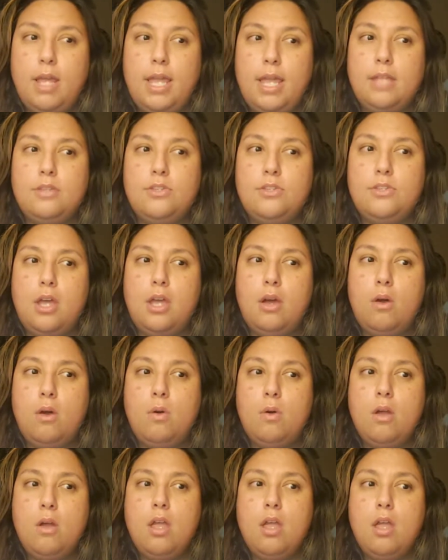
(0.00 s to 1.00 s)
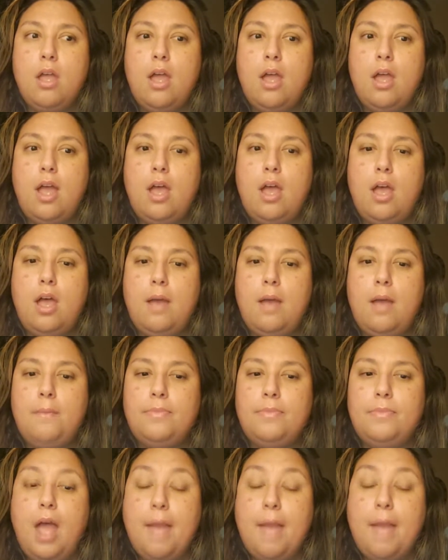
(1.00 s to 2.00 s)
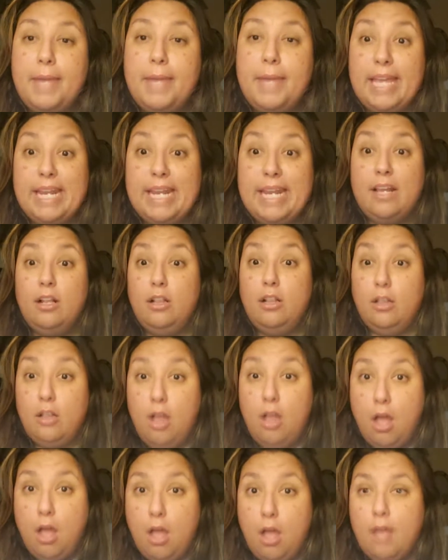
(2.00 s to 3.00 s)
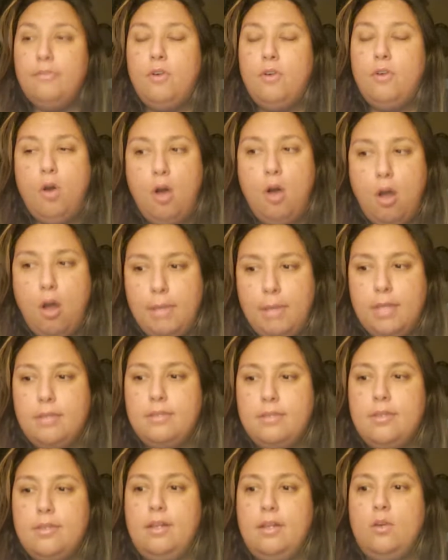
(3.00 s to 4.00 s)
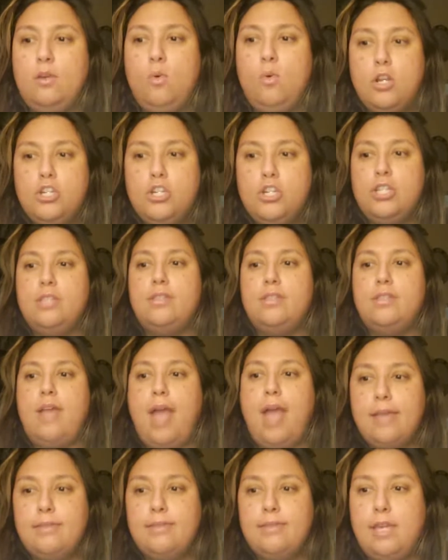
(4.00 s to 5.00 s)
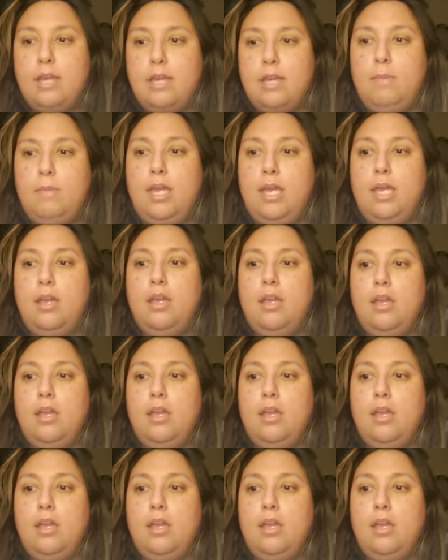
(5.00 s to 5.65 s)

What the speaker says: And so I've been getting a lot of comments and questions asking me,